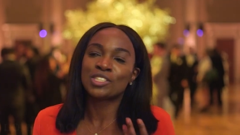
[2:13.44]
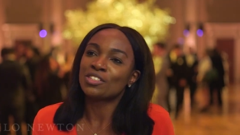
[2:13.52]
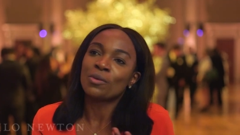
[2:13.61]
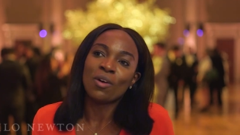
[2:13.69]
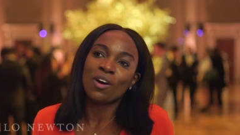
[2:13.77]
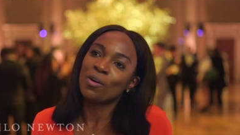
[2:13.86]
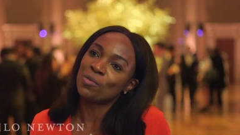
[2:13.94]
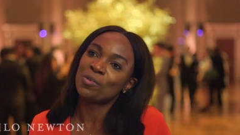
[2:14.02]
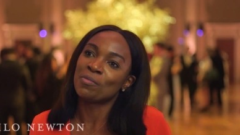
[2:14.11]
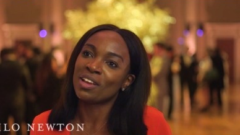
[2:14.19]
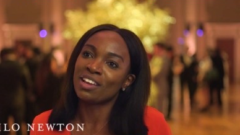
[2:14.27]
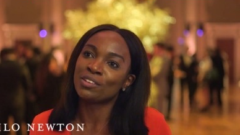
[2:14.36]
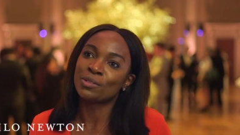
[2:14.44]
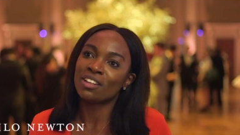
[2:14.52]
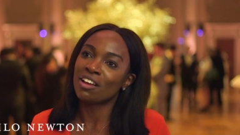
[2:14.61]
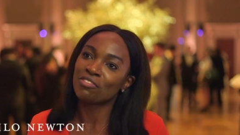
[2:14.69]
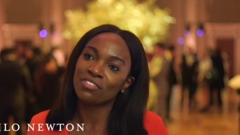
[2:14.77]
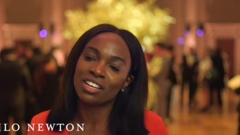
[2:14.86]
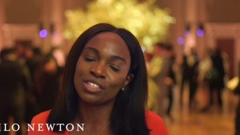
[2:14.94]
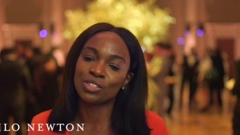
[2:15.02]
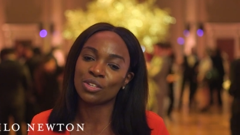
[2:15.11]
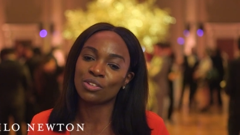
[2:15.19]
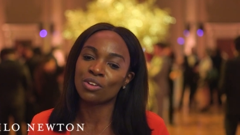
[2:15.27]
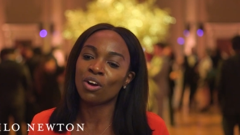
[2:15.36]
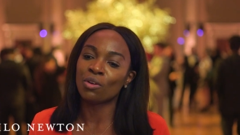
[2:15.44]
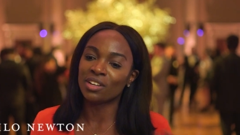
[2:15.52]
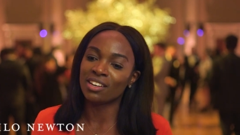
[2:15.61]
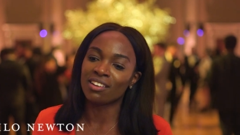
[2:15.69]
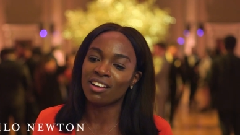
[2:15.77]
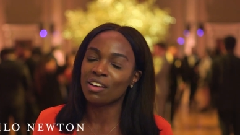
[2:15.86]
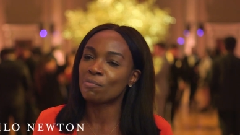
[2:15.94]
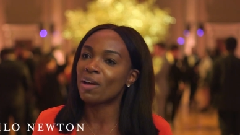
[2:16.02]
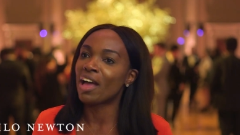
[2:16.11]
just so heartwarming, and it was lovely to not only learn